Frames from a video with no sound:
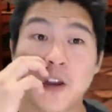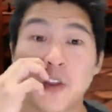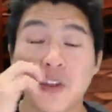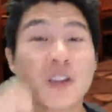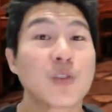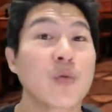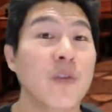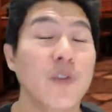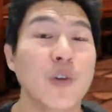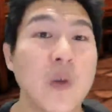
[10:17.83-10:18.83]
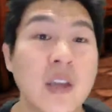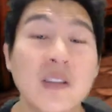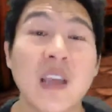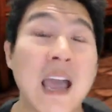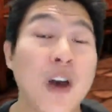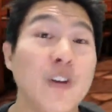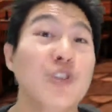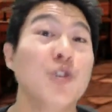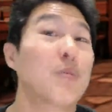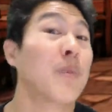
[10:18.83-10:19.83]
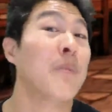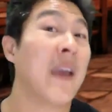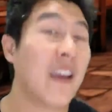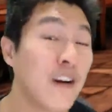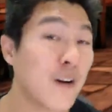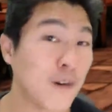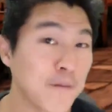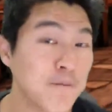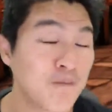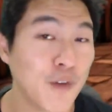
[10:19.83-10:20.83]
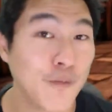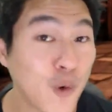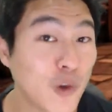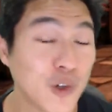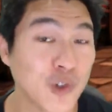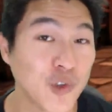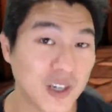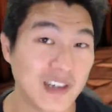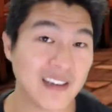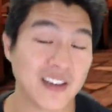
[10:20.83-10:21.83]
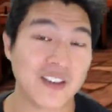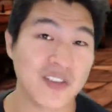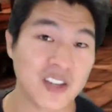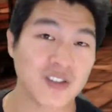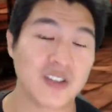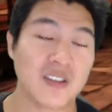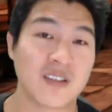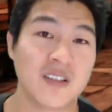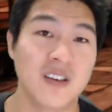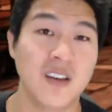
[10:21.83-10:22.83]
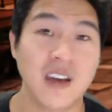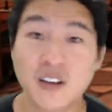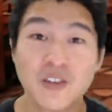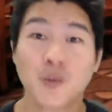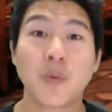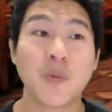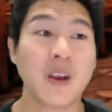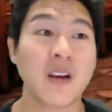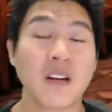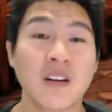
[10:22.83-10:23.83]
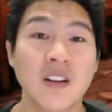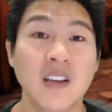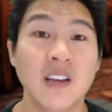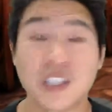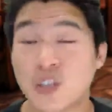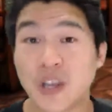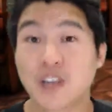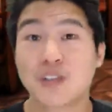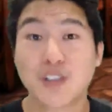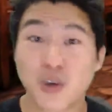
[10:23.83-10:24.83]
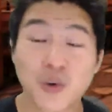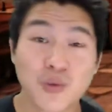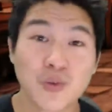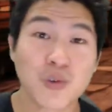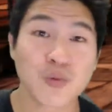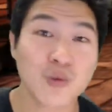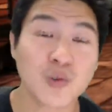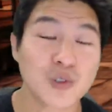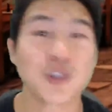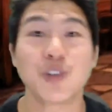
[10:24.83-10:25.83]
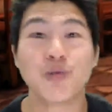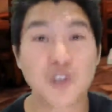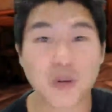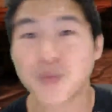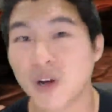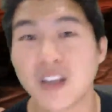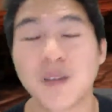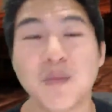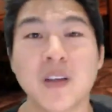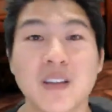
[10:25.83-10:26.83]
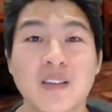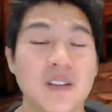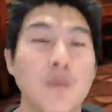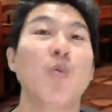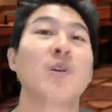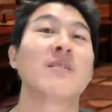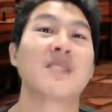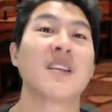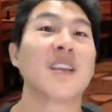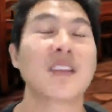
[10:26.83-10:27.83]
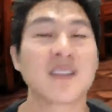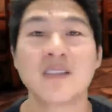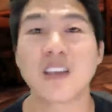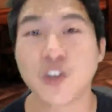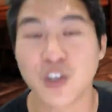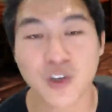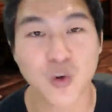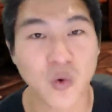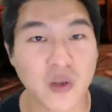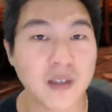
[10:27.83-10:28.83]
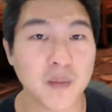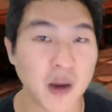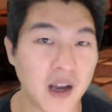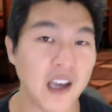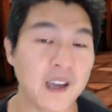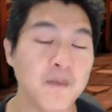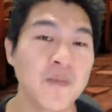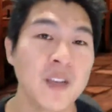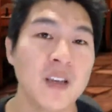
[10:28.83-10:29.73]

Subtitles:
Another thing to review is, how did you prepare for your trading sessions? How did you prepare? Did you actually go through your rules, or did you jump right in because someone said that this is a good coin to buy,